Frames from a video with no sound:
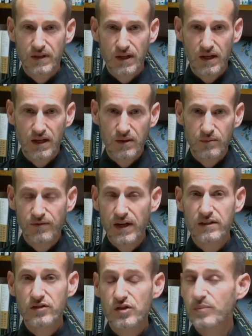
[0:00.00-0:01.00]
We've
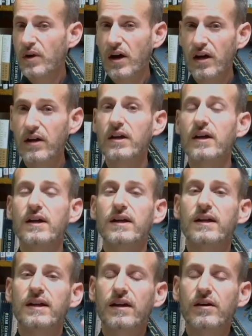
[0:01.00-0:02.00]
had the Shema.
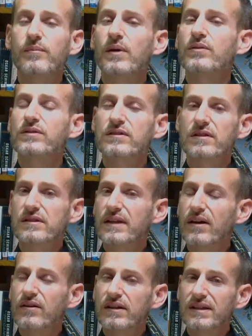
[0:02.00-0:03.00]
Here, Moses is
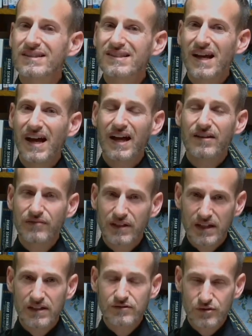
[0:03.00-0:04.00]
now going to dive
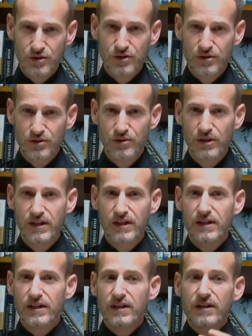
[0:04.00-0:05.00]
into
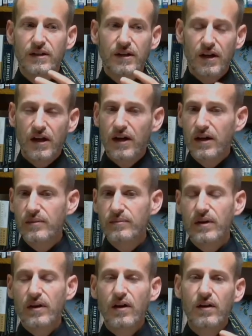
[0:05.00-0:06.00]

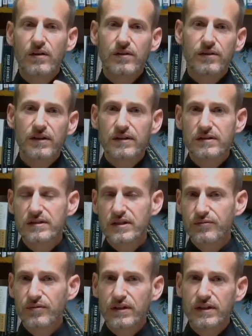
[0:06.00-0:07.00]
all the
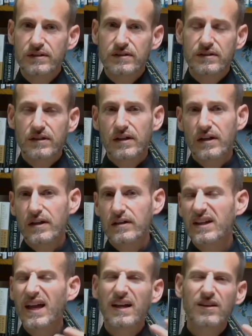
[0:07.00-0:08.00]
different
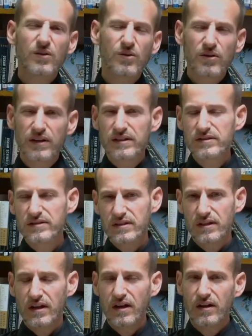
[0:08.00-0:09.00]
categories
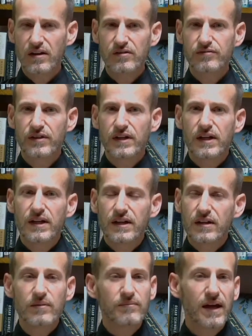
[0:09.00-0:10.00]
of
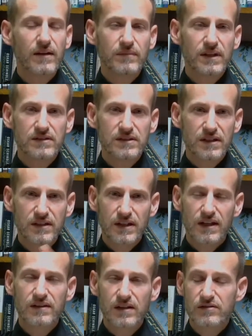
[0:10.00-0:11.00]
commandments
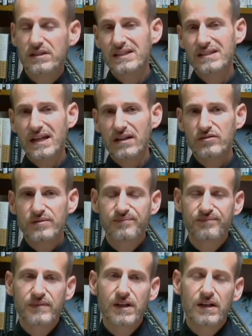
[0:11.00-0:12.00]
and their details.
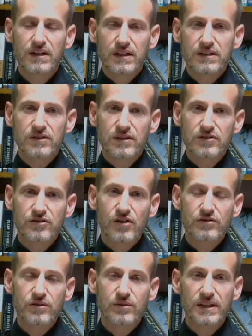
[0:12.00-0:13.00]
He's going to
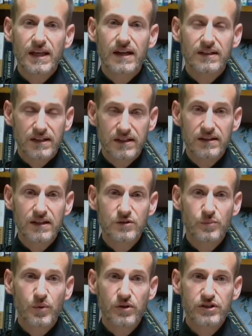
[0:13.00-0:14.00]
start doing that in this
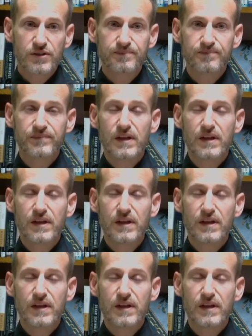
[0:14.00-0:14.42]
portion.